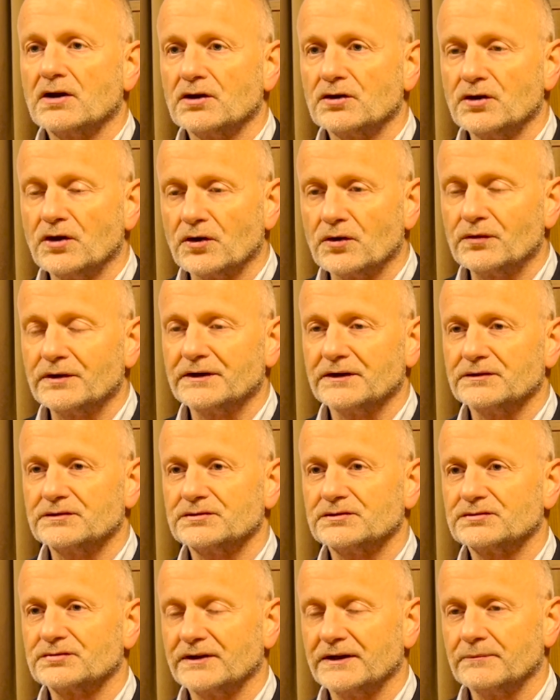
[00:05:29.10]
lowered
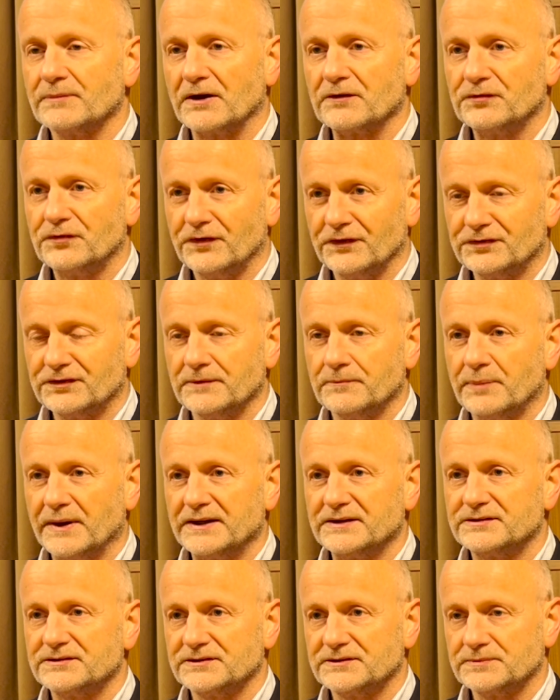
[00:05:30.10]
interest rate by 50
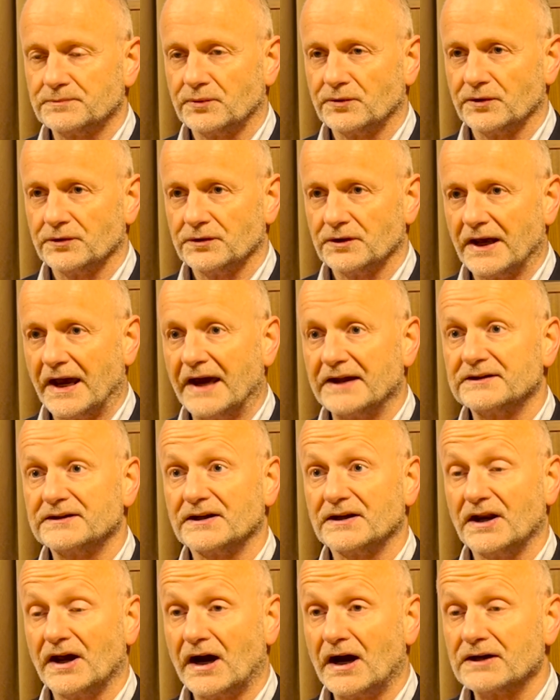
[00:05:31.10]
basis point at
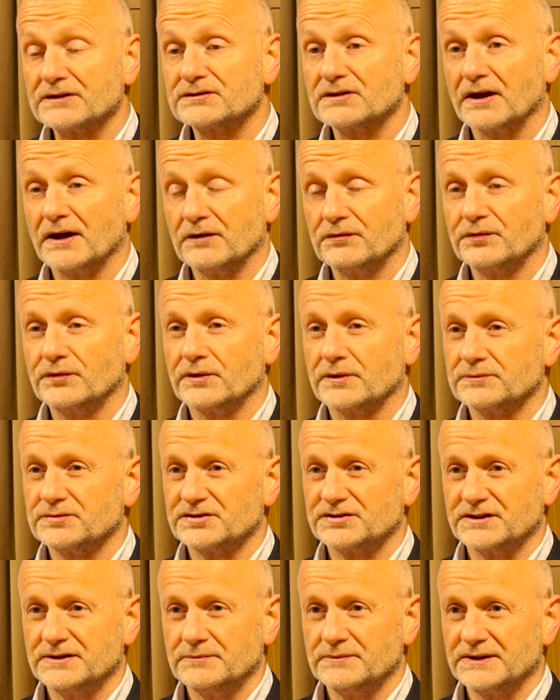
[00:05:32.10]
the last
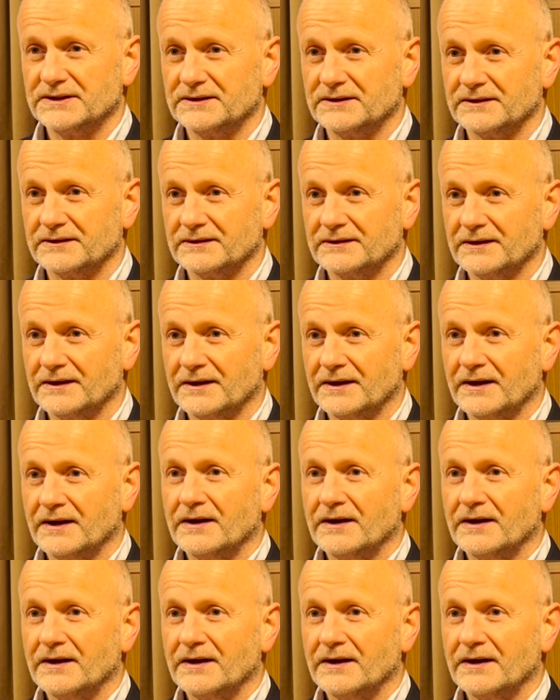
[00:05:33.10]
FOMC meeting.